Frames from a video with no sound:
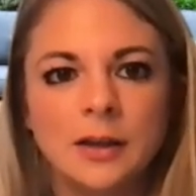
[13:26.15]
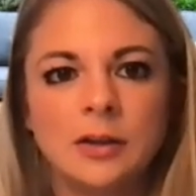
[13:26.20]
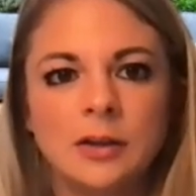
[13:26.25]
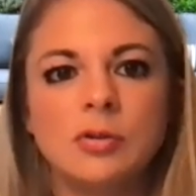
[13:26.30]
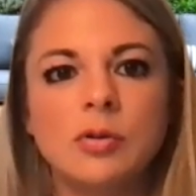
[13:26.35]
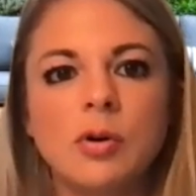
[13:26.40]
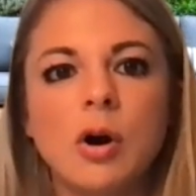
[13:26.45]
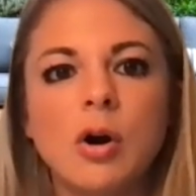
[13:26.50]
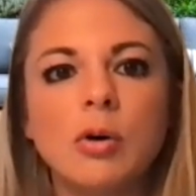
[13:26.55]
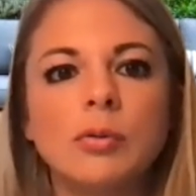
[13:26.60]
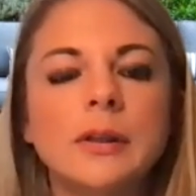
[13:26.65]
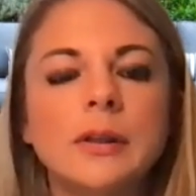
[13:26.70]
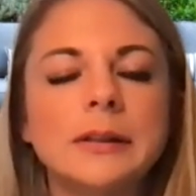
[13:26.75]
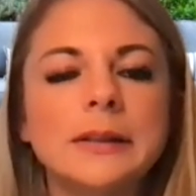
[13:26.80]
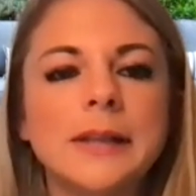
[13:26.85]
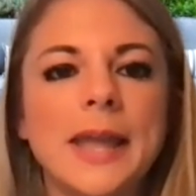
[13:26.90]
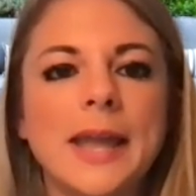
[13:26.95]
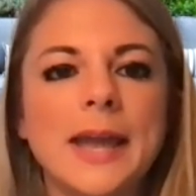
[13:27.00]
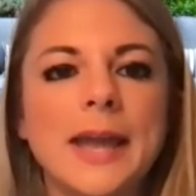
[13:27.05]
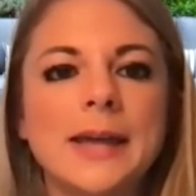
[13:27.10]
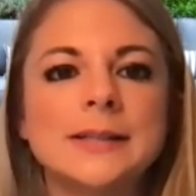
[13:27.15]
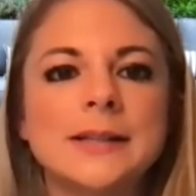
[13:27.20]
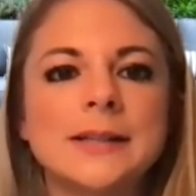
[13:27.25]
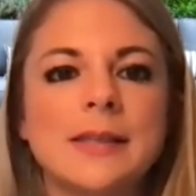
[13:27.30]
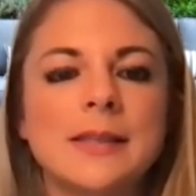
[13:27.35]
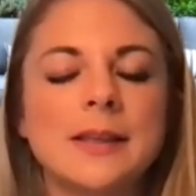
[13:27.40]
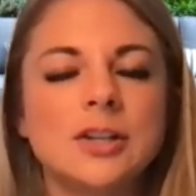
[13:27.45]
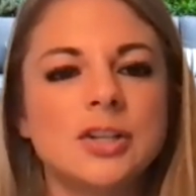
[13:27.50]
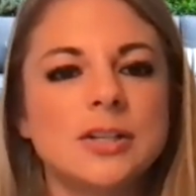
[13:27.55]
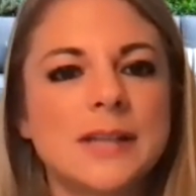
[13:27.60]
you own the land,
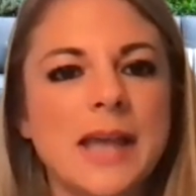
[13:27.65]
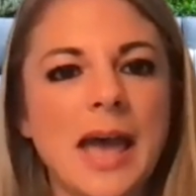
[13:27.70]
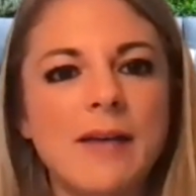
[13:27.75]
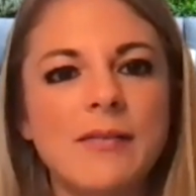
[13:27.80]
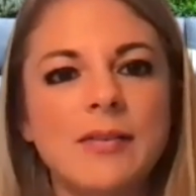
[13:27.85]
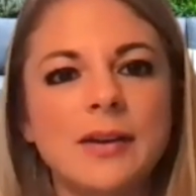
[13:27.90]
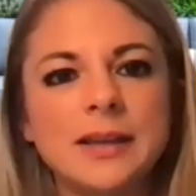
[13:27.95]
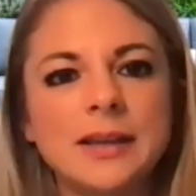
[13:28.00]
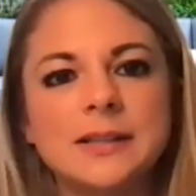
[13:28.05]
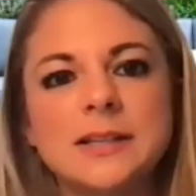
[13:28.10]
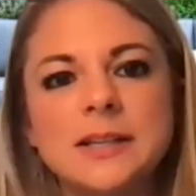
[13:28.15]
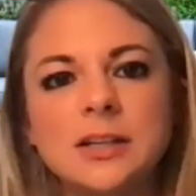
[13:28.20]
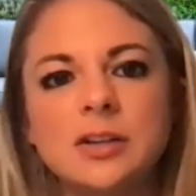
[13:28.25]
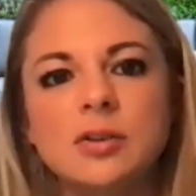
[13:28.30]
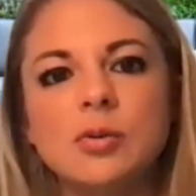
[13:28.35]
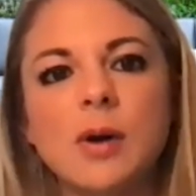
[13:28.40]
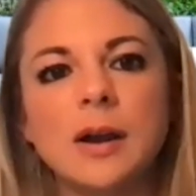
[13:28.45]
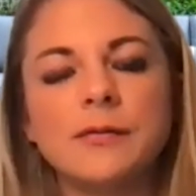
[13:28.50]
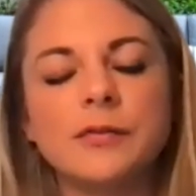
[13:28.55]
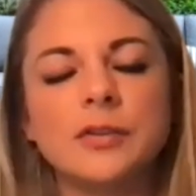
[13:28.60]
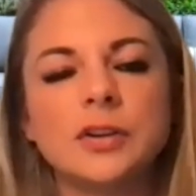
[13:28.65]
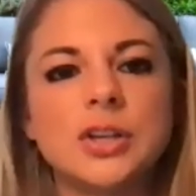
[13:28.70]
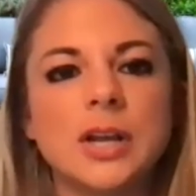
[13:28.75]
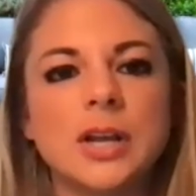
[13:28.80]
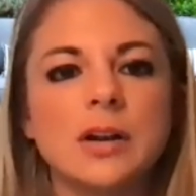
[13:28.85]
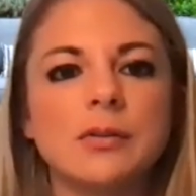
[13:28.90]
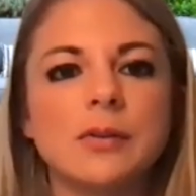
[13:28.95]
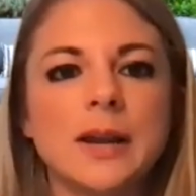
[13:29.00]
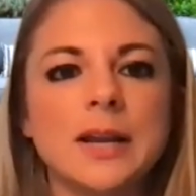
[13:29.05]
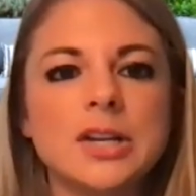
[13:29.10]
and then just have it continue on for
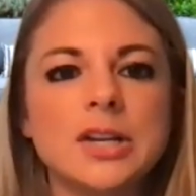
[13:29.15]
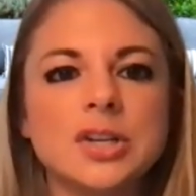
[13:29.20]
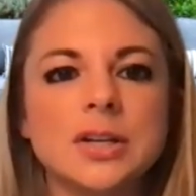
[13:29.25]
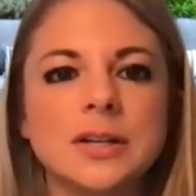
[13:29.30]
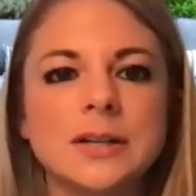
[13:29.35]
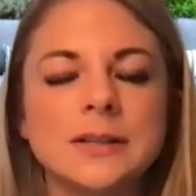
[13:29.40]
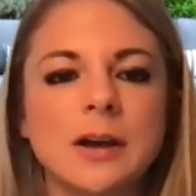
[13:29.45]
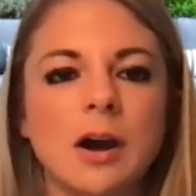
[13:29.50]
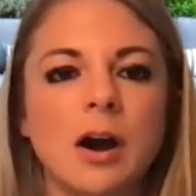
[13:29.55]
generations.